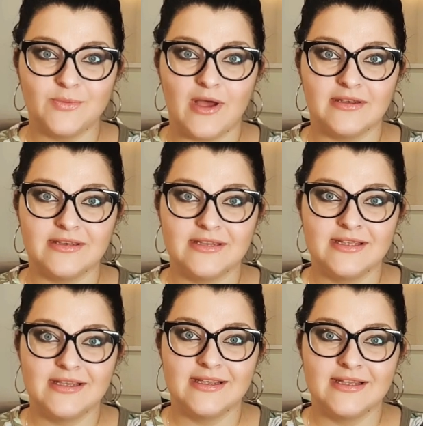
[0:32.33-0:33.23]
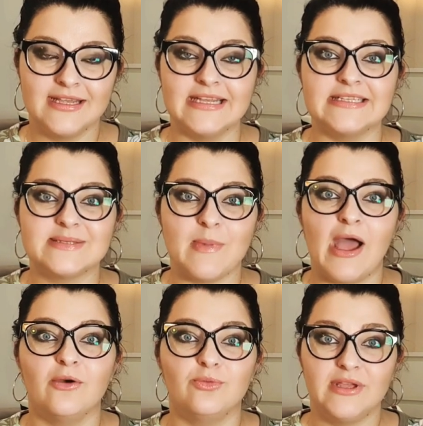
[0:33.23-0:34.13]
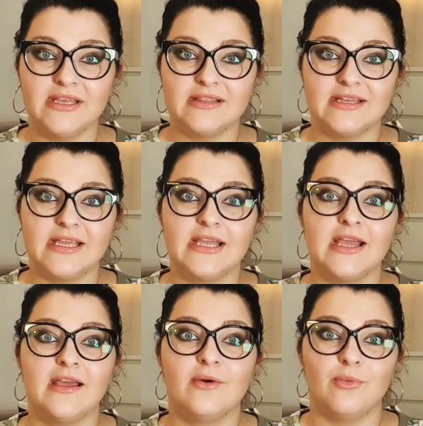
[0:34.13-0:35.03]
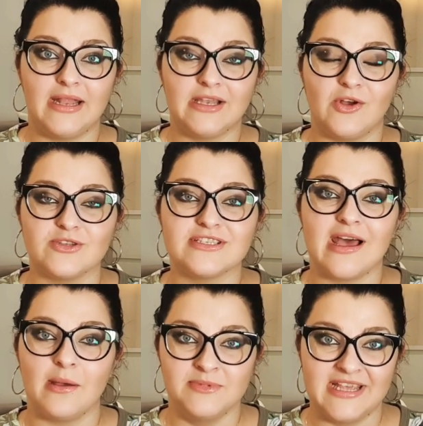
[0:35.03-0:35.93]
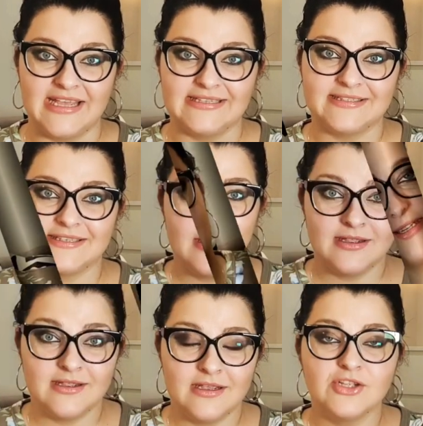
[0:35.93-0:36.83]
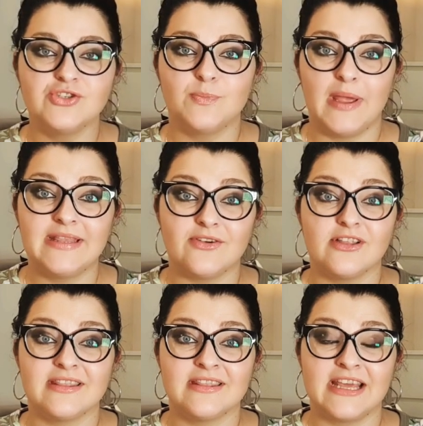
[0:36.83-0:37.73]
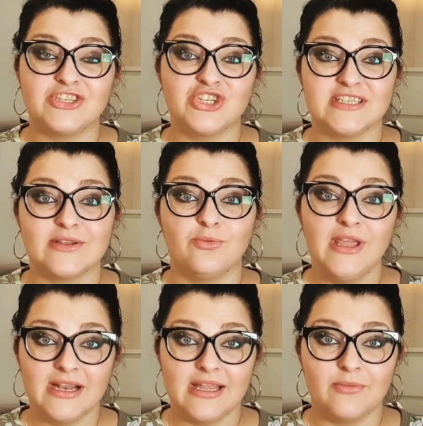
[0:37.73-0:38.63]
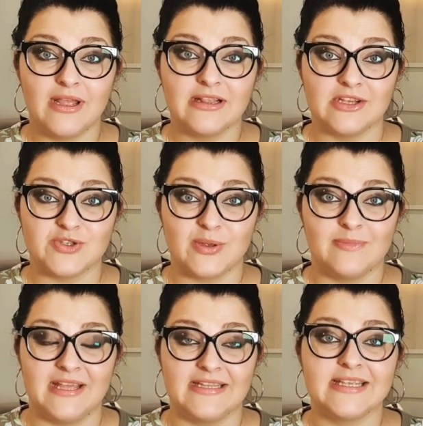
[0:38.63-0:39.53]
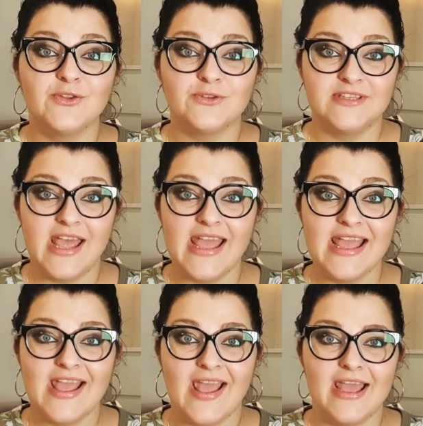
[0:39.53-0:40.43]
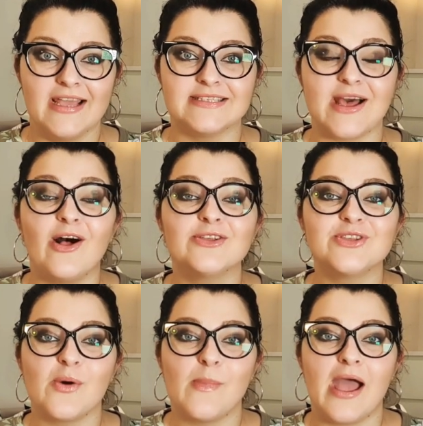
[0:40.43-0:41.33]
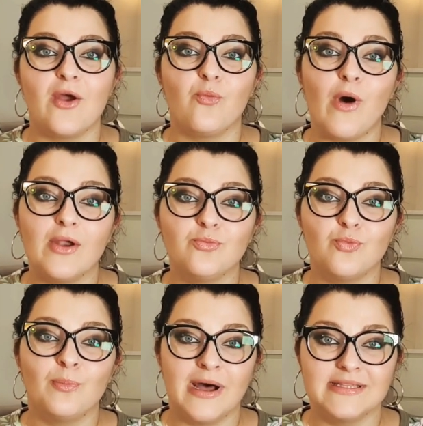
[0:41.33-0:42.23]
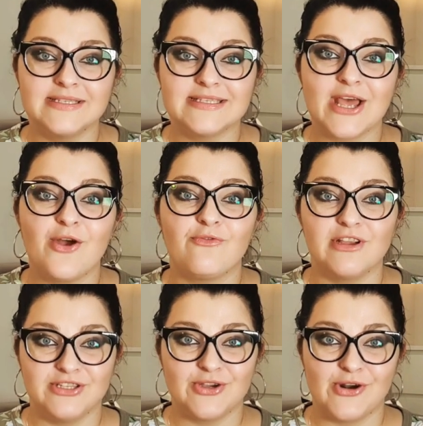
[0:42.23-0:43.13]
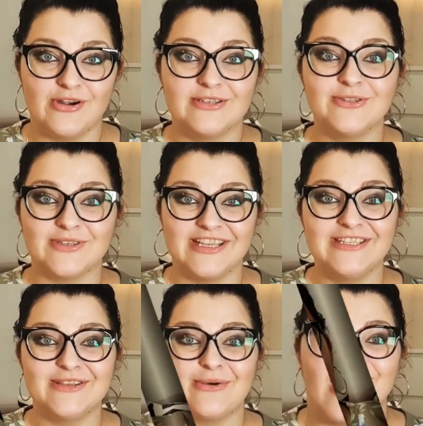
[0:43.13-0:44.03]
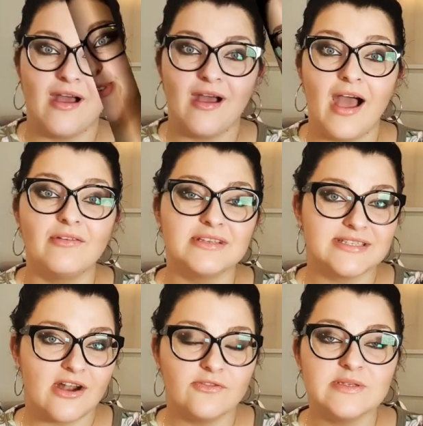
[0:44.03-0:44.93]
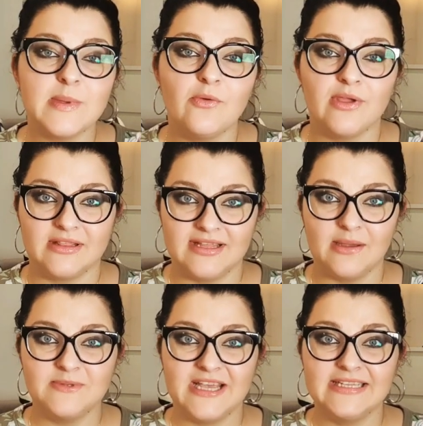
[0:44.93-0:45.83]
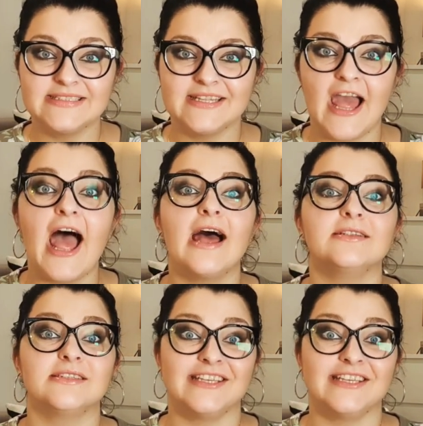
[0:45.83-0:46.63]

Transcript: one. It's my weekly weight loss update. Better than just a weekly weight loss update. Today is also my one month return to keto. I will start with my weekly update and